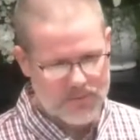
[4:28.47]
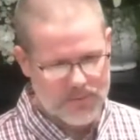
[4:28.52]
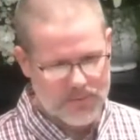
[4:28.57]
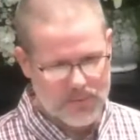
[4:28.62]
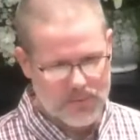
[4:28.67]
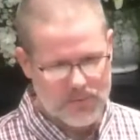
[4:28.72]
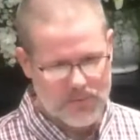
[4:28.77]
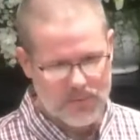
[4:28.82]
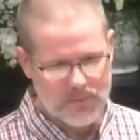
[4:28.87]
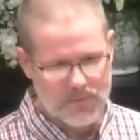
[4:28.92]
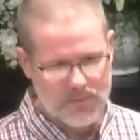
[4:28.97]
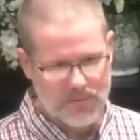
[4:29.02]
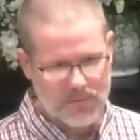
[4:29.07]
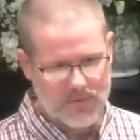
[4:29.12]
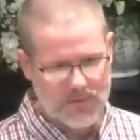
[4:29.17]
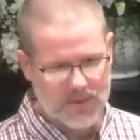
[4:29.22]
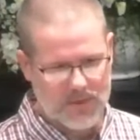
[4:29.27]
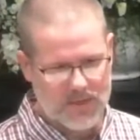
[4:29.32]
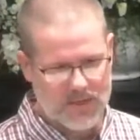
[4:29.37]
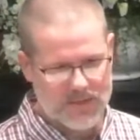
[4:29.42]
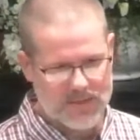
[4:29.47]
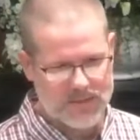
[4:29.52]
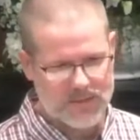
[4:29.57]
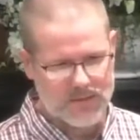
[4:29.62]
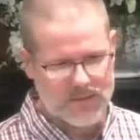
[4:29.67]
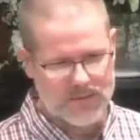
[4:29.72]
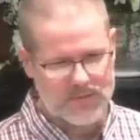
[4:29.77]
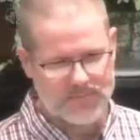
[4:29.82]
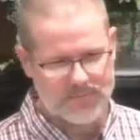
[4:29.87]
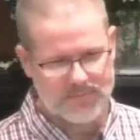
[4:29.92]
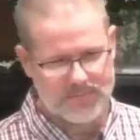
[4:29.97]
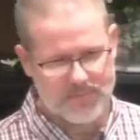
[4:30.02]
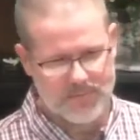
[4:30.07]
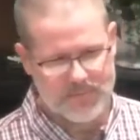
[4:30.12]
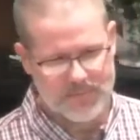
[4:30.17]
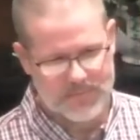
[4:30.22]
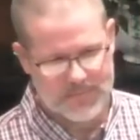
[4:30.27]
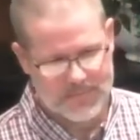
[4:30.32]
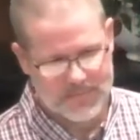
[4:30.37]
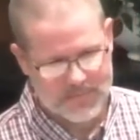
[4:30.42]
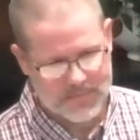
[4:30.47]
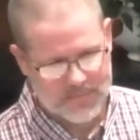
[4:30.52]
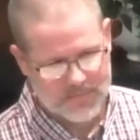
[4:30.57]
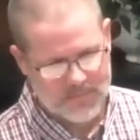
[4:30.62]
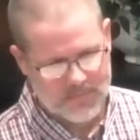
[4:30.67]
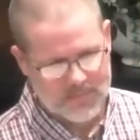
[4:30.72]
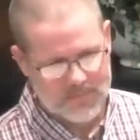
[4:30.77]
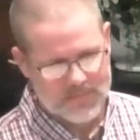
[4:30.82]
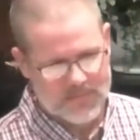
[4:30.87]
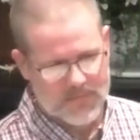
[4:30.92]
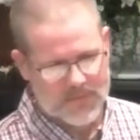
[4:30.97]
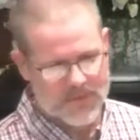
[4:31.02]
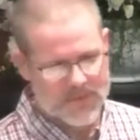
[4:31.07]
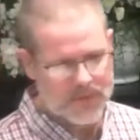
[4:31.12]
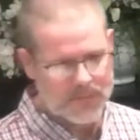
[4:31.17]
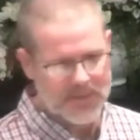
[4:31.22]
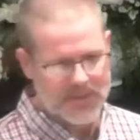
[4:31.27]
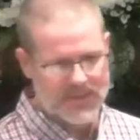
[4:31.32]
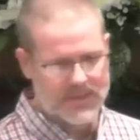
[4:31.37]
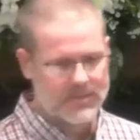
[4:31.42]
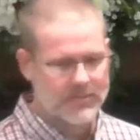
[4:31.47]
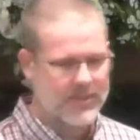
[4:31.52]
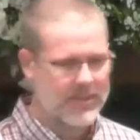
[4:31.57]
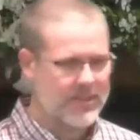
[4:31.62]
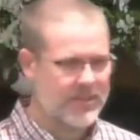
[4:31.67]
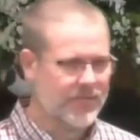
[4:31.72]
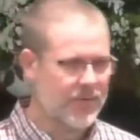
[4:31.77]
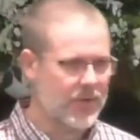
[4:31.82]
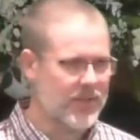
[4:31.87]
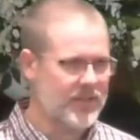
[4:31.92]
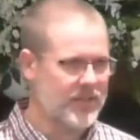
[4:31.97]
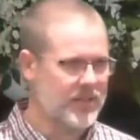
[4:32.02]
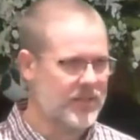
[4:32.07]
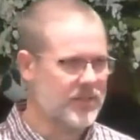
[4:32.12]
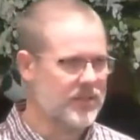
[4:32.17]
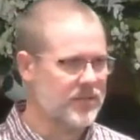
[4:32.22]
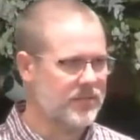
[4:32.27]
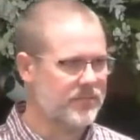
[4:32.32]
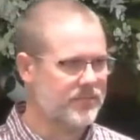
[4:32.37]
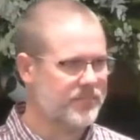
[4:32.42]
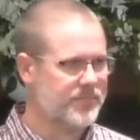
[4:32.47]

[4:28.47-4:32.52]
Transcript: through the lesson, think about some of these phrases.